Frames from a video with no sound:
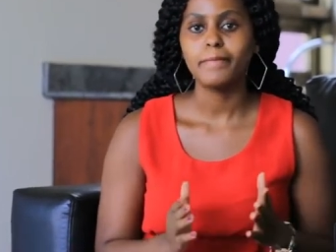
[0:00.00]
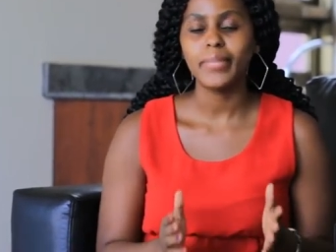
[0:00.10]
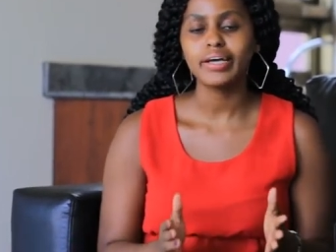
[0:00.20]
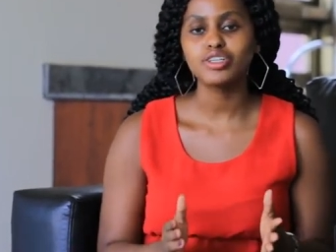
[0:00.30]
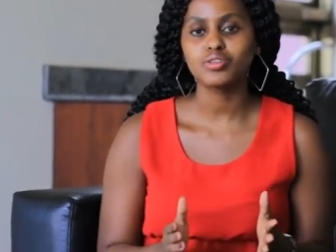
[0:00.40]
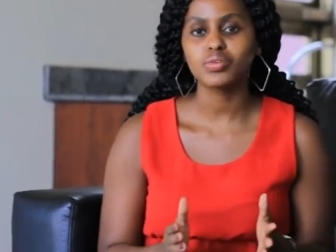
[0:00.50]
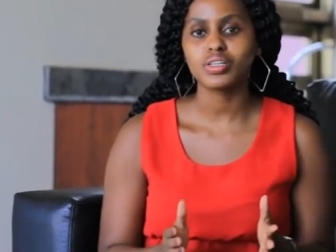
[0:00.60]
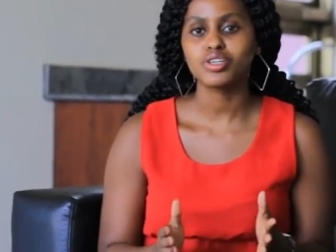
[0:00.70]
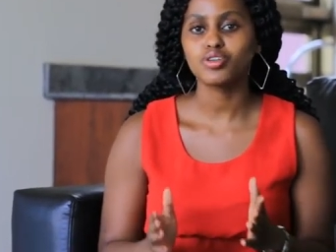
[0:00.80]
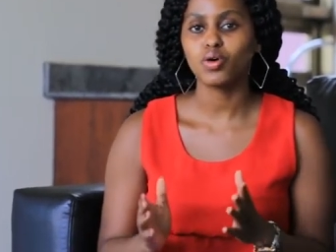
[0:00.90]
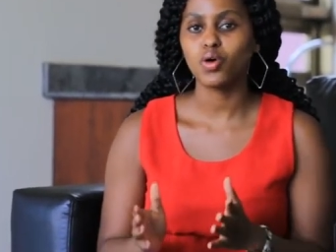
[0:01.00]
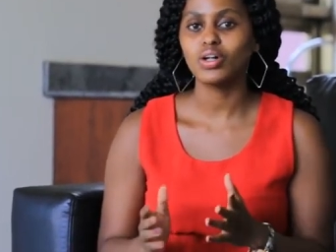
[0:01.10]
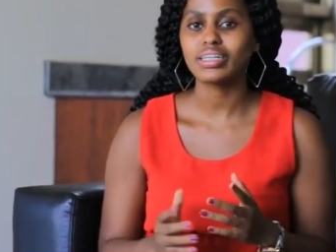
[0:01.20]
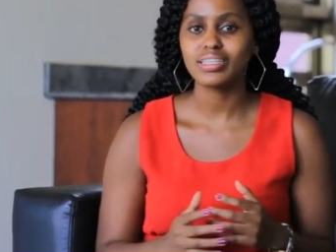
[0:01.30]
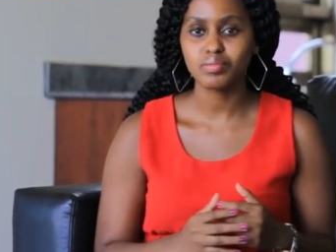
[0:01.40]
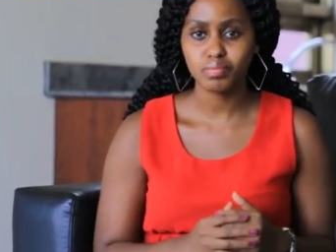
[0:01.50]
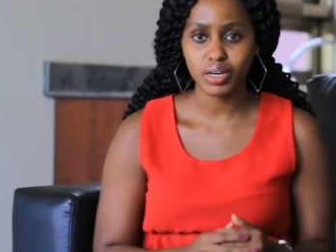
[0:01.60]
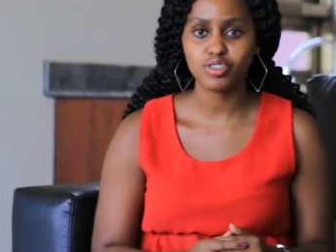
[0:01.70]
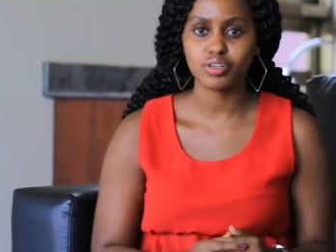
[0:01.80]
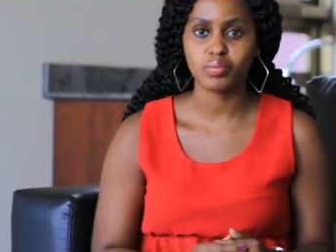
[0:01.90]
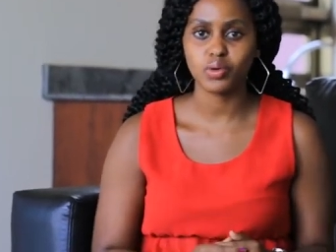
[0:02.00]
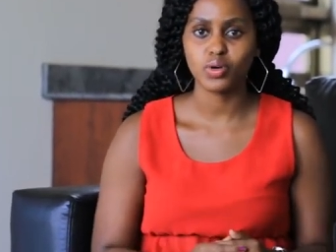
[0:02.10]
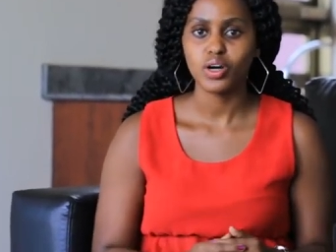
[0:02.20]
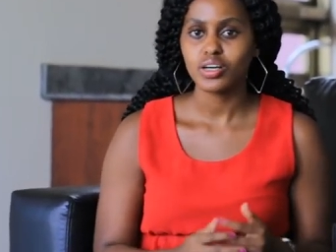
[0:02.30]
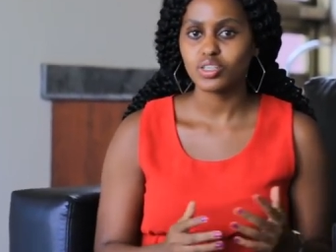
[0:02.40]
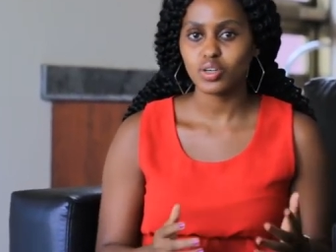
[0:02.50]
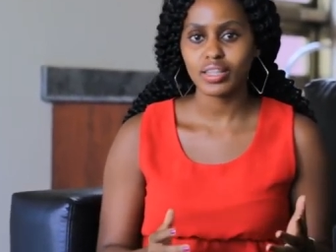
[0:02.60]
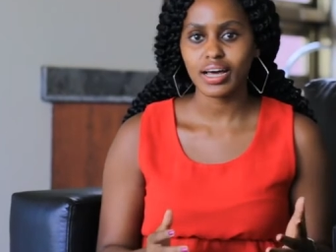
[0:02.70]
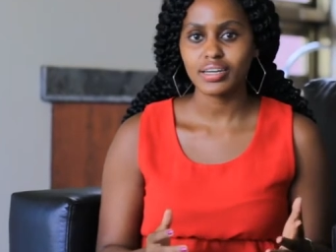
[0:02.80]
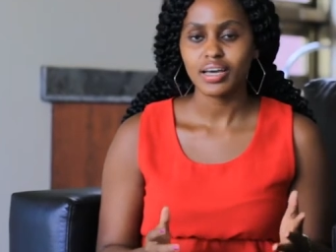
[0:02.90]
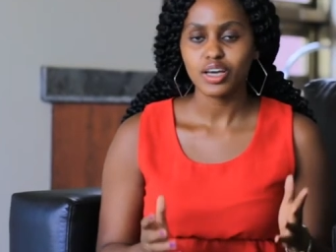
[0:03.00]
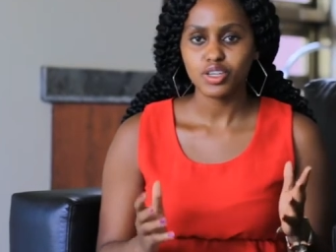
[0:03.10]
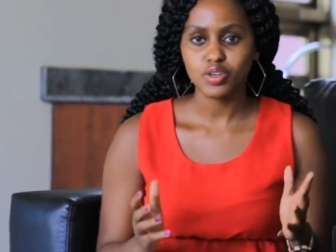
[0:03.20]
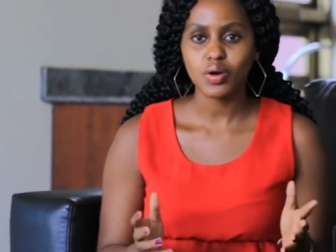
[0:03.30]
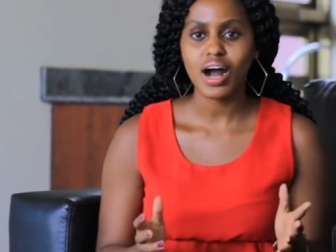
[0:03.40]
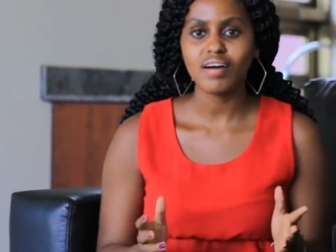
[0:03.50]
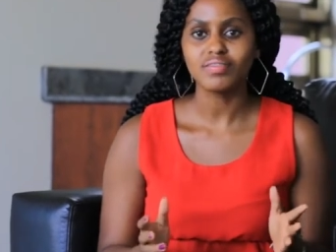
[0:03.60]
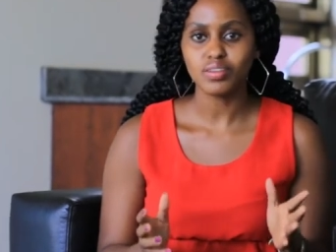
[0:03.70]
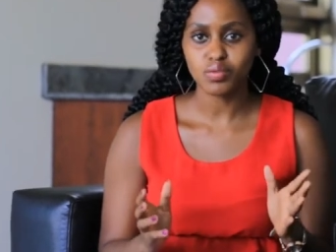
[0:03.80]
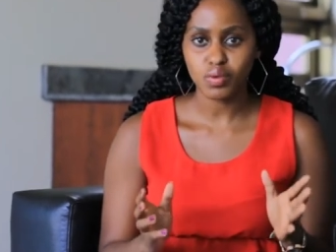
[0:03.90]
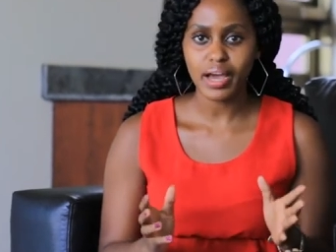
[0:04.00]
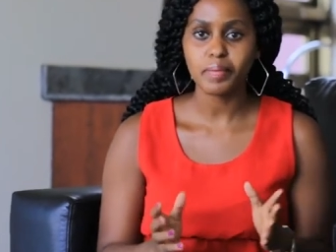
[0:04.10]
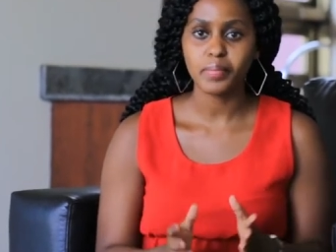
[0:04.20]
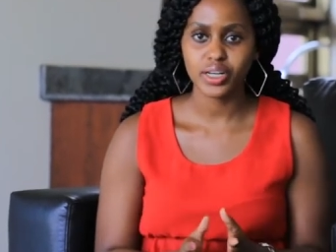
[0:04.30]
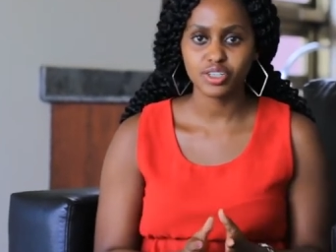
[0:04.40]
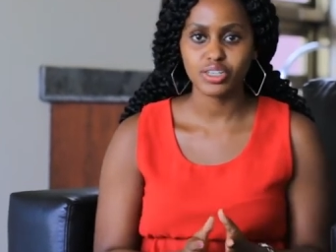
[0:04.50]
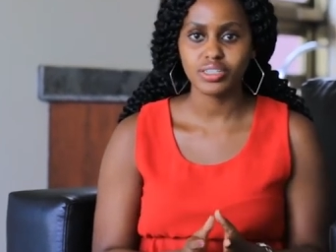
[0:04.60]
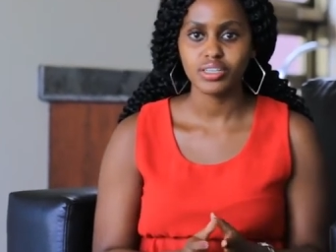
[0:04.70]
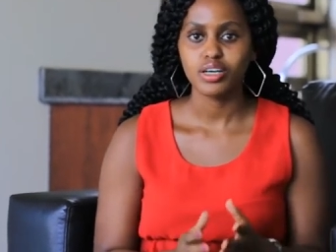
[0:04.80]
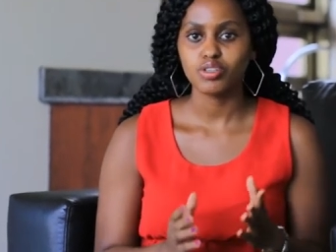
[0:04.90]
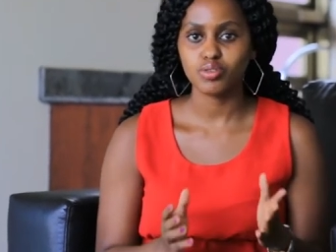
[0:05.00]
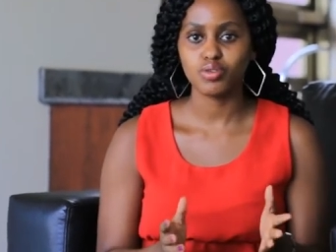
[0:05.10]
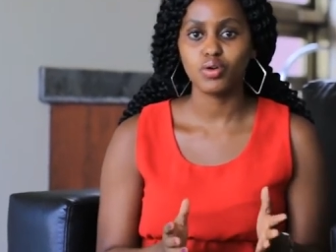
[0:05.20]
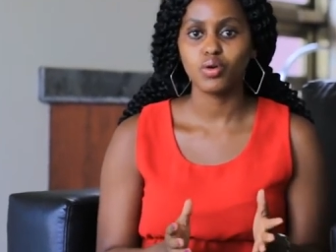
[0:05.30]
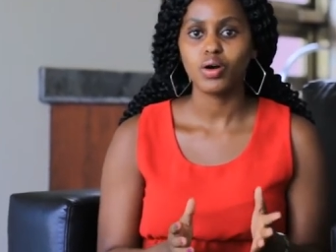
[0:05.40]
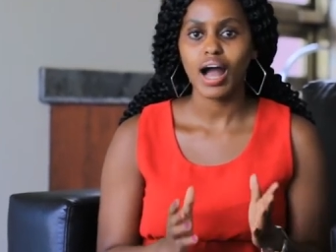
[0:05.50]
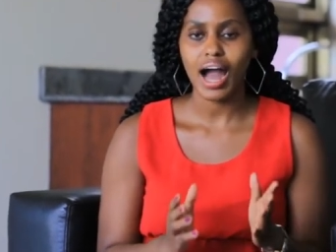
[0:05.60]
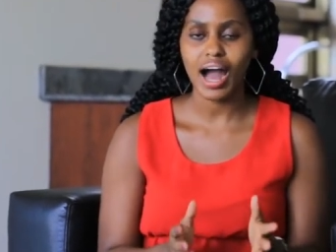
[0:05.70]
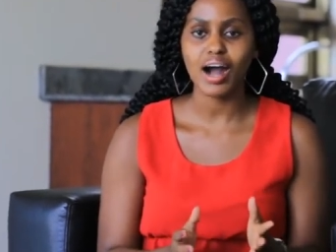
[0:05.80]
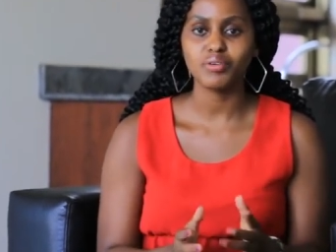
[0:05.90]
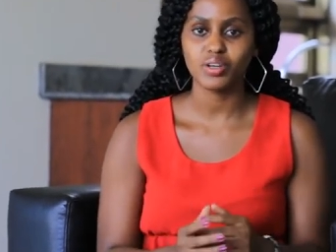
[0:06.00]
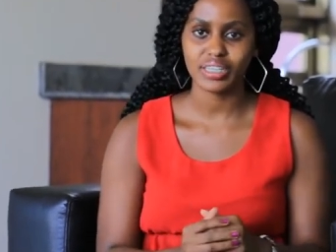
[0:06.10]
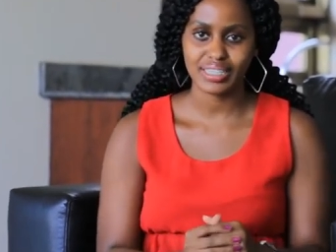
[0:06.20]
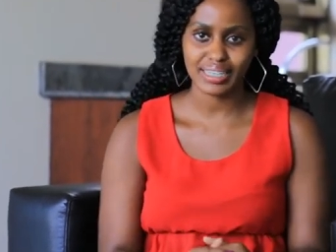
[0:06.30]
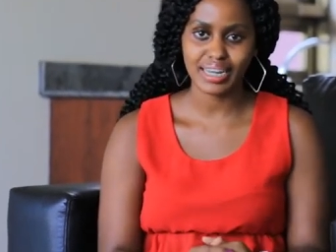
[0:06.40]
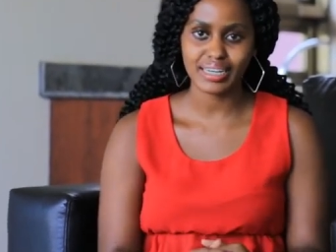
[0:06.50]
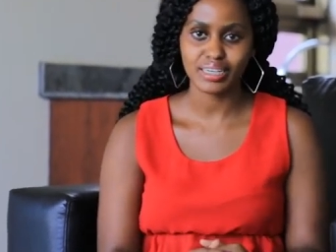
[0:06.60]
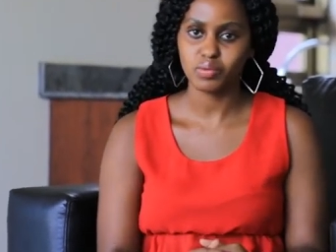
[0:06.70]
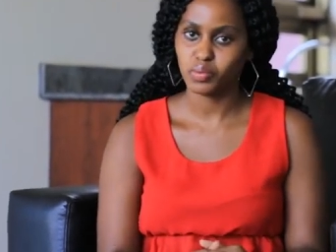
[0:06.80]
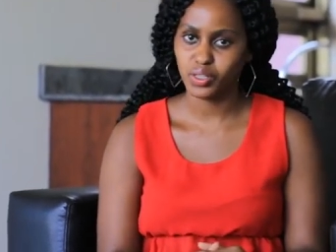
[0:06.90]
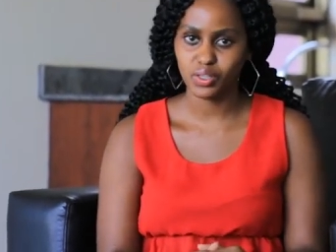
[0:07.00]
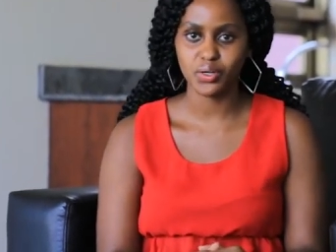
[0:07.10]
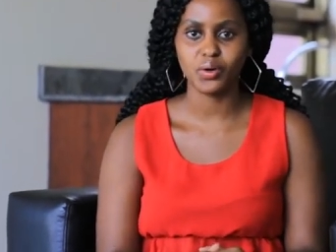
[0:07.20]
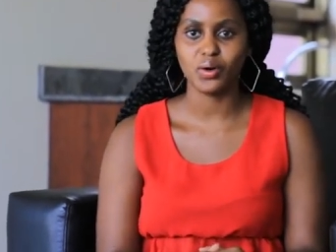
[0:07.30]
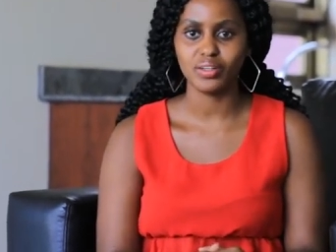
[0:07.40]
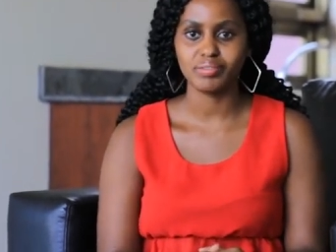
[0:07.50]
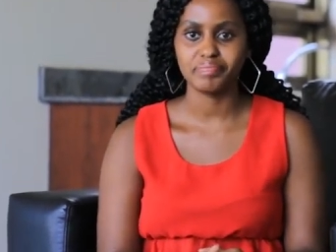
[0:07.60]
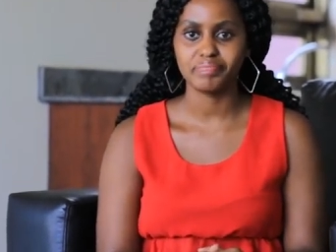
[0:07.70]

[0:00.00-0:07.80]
make sure that your goal is measurable so that you have the right metrics to know how you are standing with your goal.